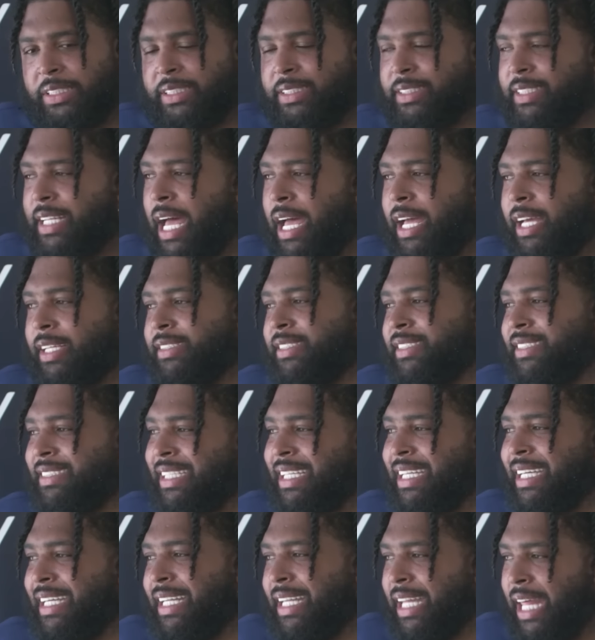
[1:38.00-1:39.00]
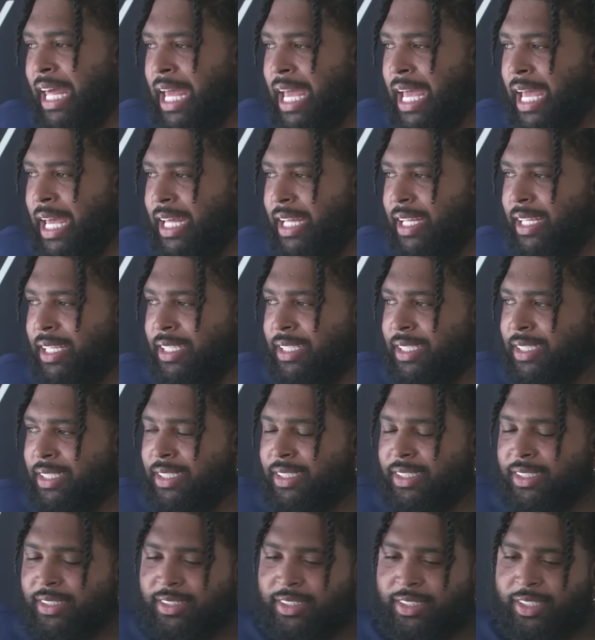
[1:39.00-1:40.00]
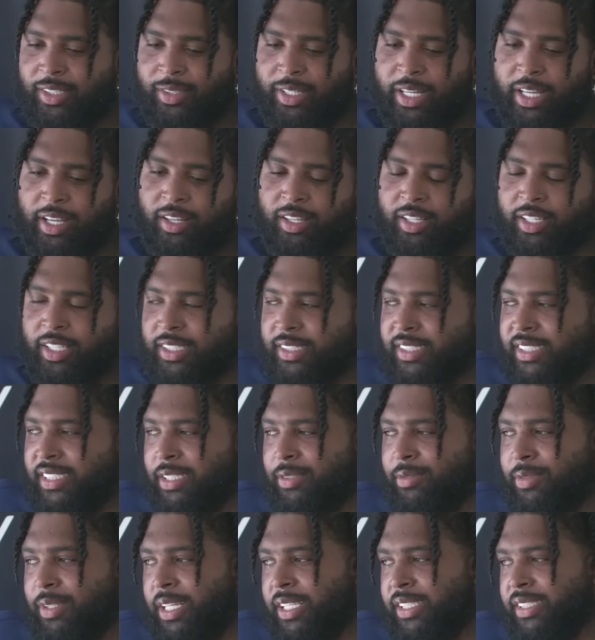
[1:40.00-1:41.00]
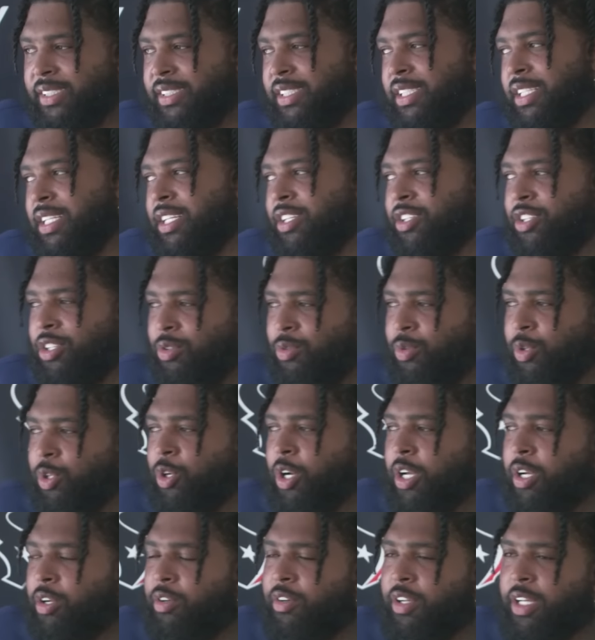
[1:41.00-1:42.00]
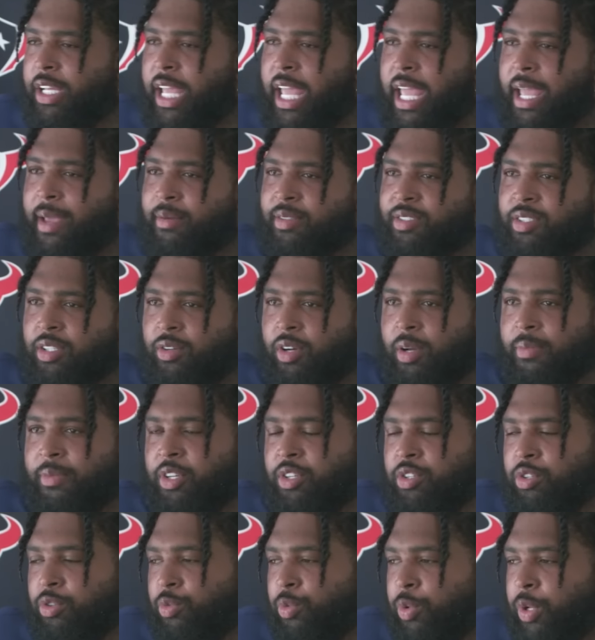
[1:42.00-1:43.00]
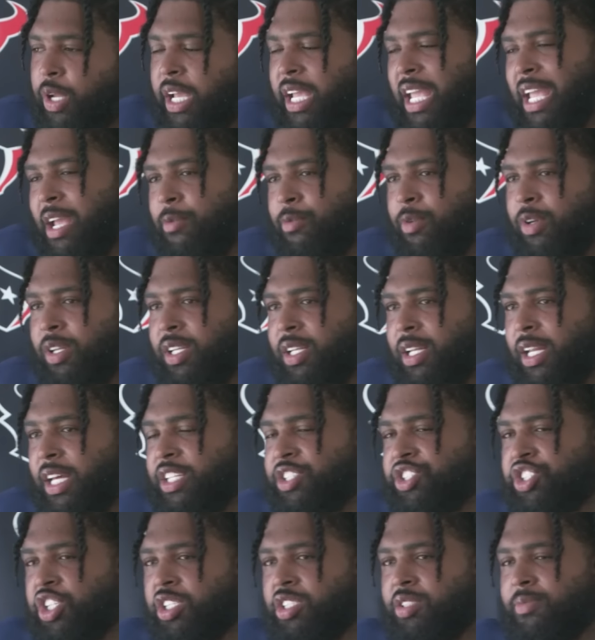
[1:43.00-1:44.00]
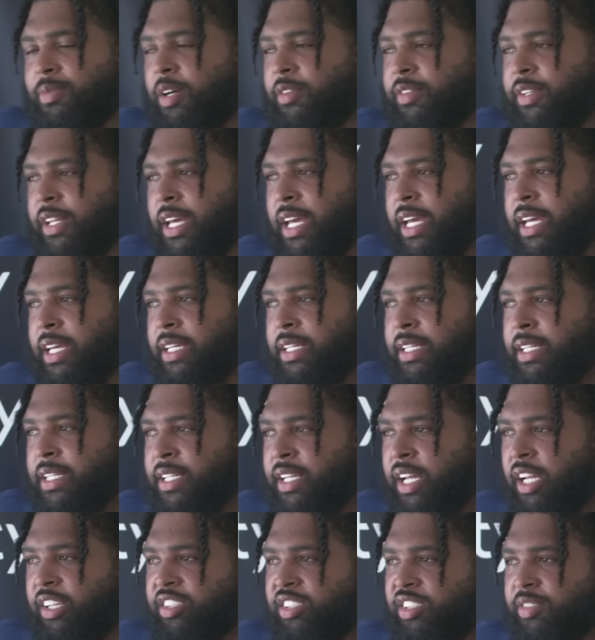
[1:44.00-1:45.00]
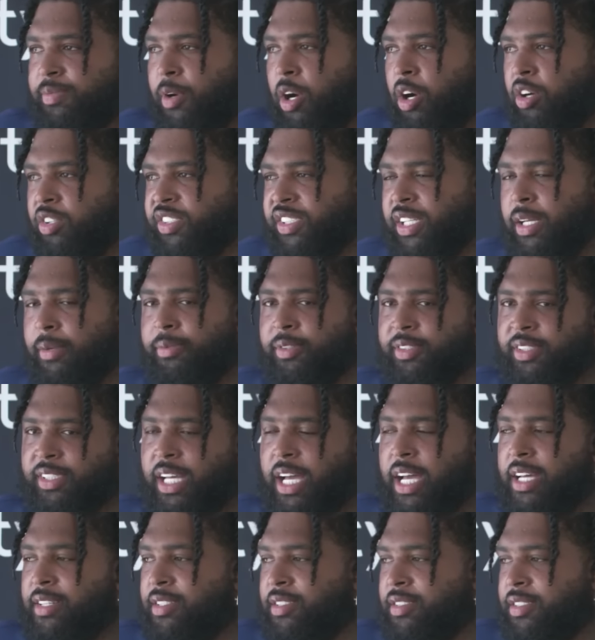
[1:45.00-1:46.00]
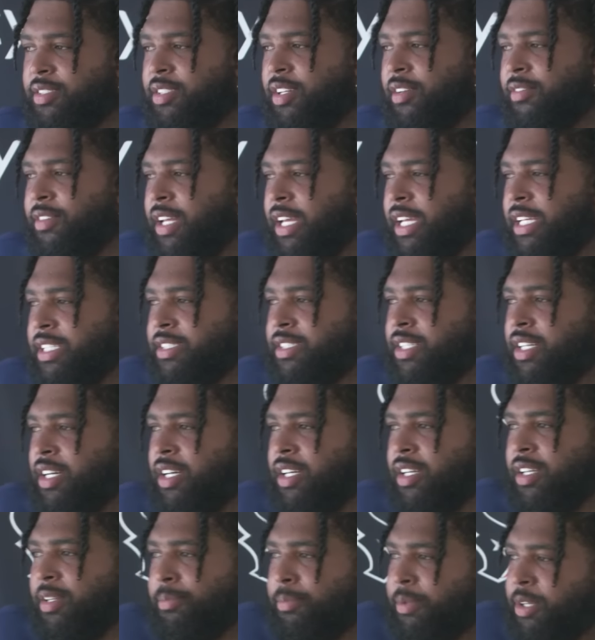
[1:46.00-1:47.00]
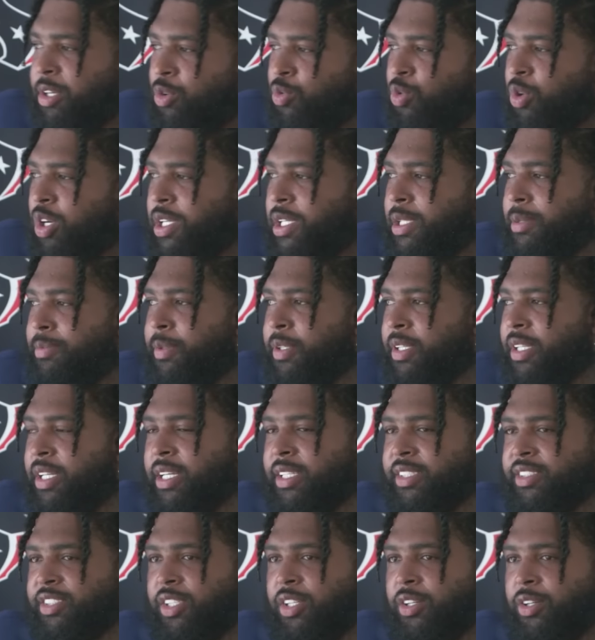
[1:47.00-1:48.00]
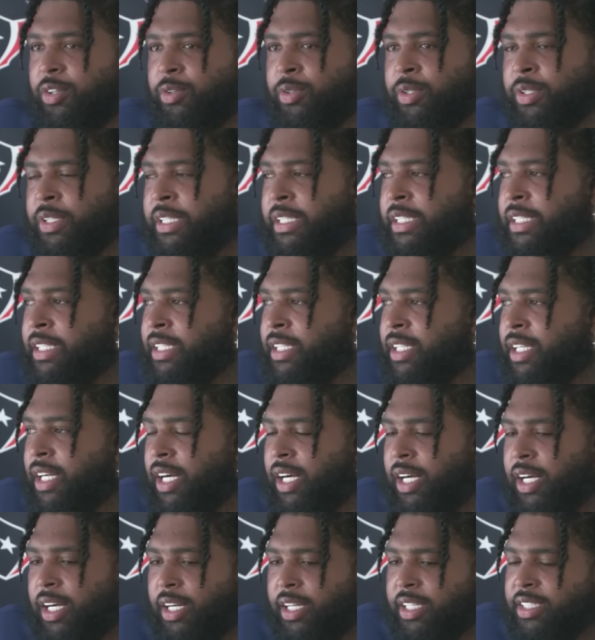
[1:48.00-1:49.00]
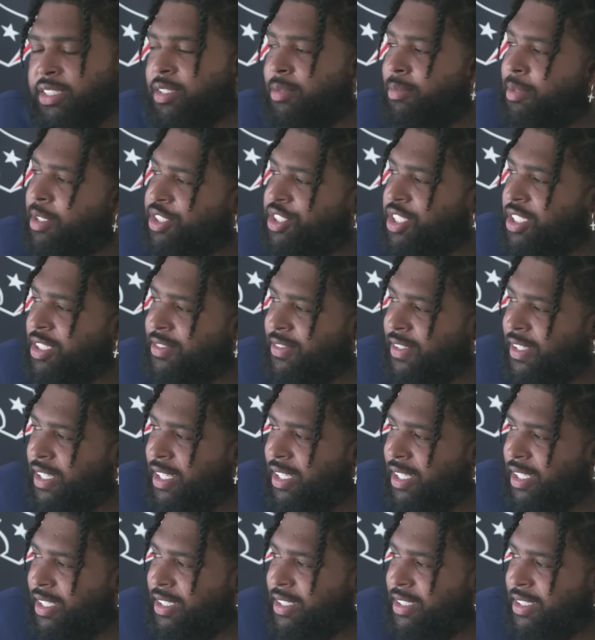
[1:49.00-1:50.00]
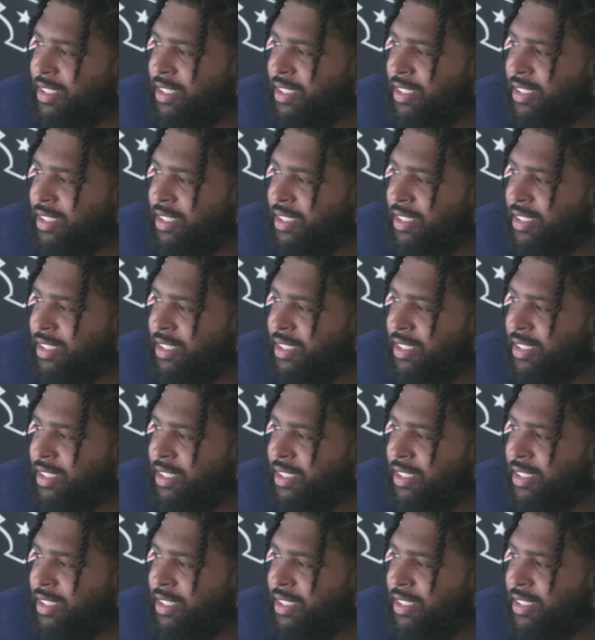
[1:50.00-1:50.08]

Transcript: not seeing that, so they only can see what they see, you know, when we go out on the game. So, I mean, it can't really, like, judge him off that. It's a small sample size of stuff that he's done and the work he put in. So, he's going to be just fine.